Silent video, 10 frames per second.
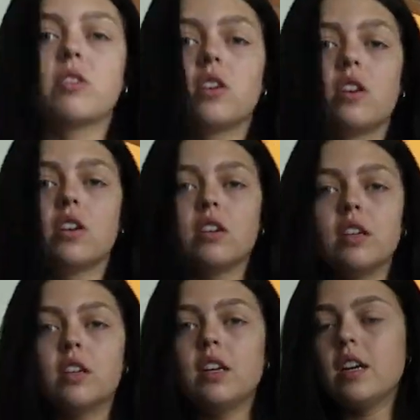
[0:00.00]

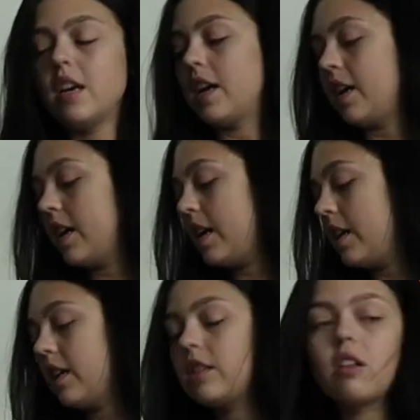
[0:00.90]
skirt and
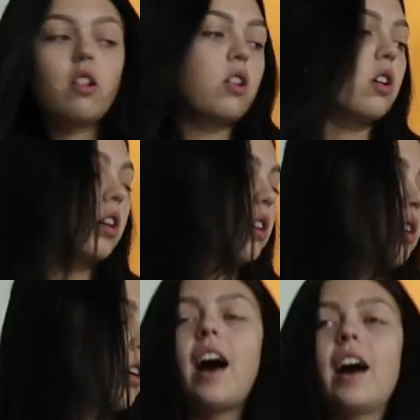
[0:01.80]
it's a look.
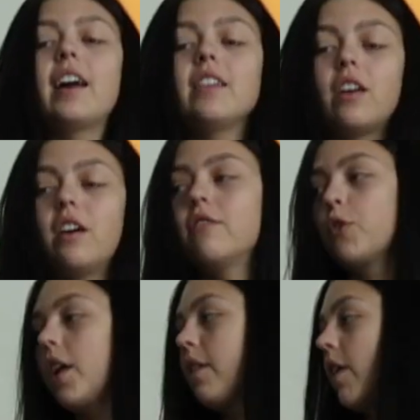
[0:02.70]
I love
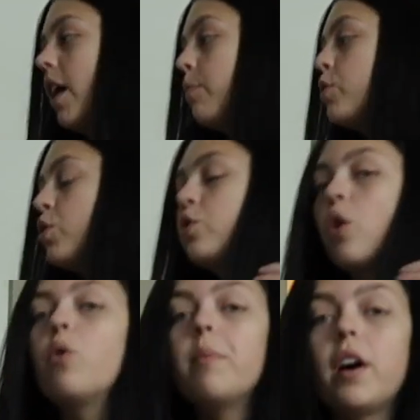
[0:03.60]
Reneé Rapp
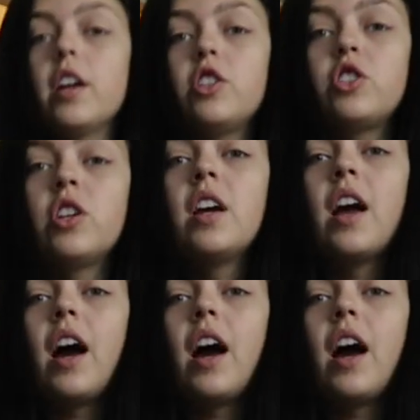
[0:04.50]
so much.